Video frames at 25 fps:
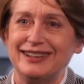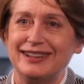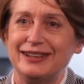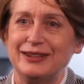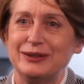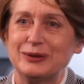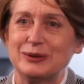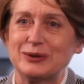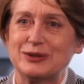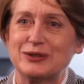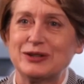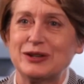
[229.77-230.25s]

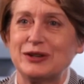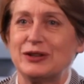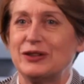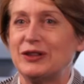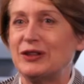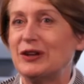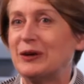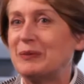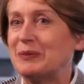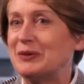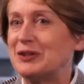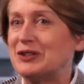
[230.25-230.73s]
and also
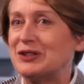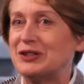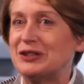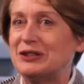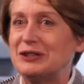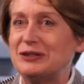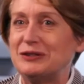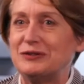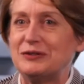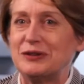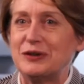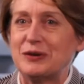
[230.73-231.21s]
the
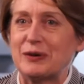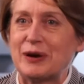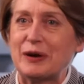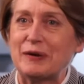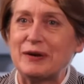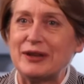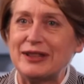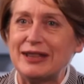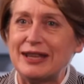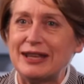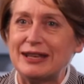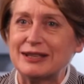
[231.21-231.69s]
opportunity for
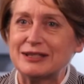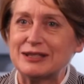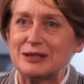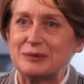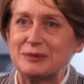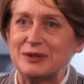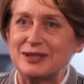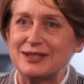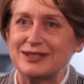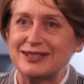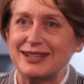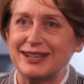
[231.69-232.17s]
growing the
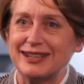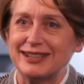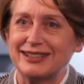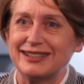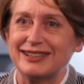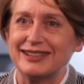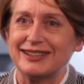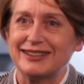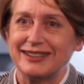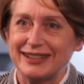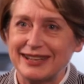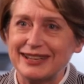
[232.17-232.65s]
SME
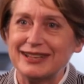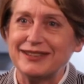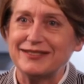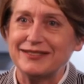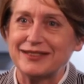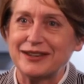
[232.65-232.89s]
sector. Thank